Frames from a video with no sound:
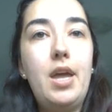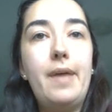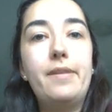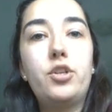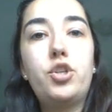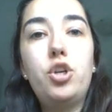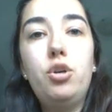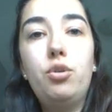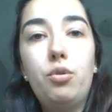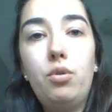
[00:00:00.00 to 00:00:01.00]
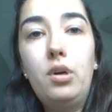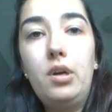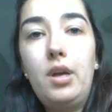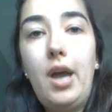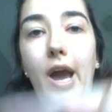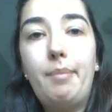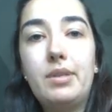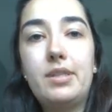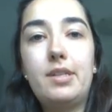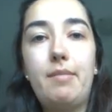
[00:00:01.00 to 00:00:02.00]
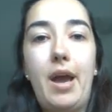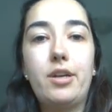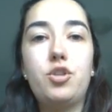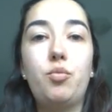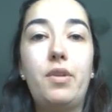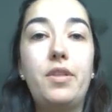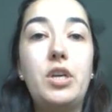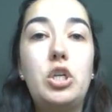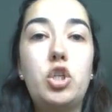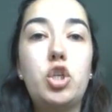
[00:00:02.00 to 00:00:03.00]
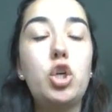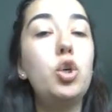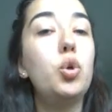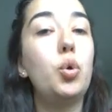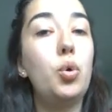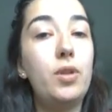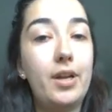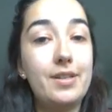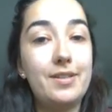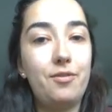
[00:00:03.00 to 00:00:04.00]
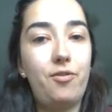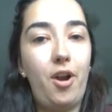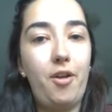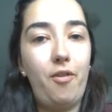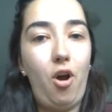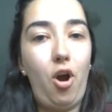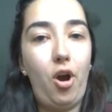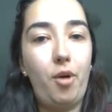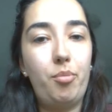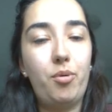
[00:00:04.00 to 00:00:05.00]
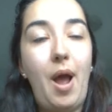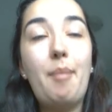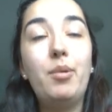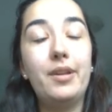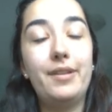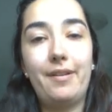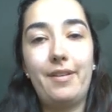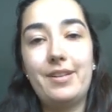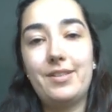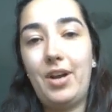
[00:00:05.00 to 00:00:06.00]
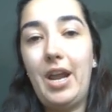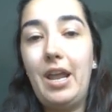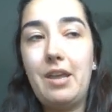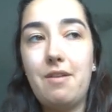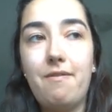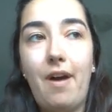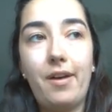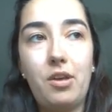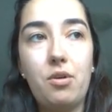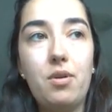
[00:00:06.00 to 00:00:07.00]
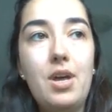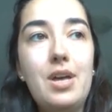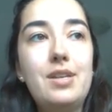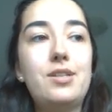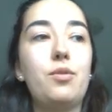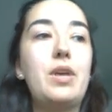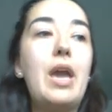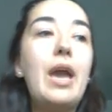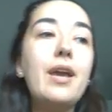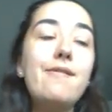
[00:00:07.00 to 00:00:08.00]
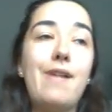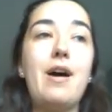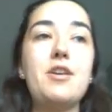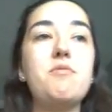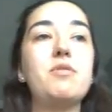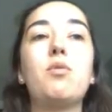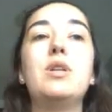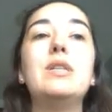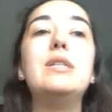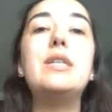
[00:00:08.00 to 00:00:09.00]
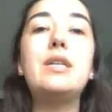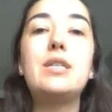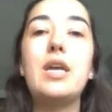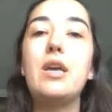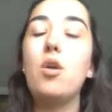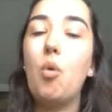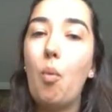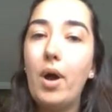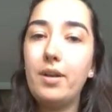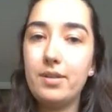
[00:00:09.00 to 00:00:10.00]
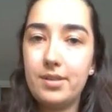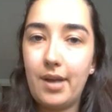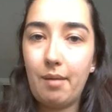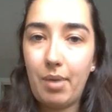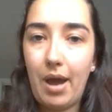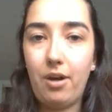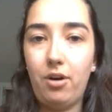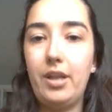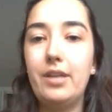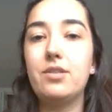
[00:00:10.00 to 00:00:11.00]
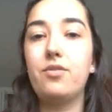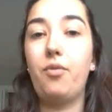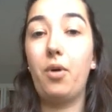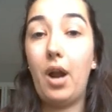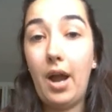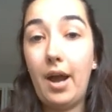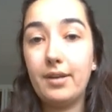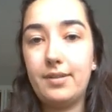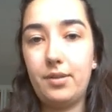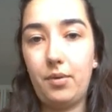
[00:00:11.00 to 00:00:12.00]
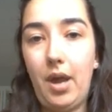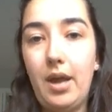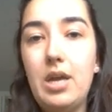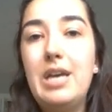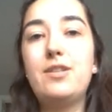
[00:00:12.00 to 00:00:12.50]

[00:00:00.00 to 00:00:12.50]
And the 2 happens to match with the 2 that is in front of our parabola there, that is our A value. So the A value is going to dictate what the step pattern is for us, okay?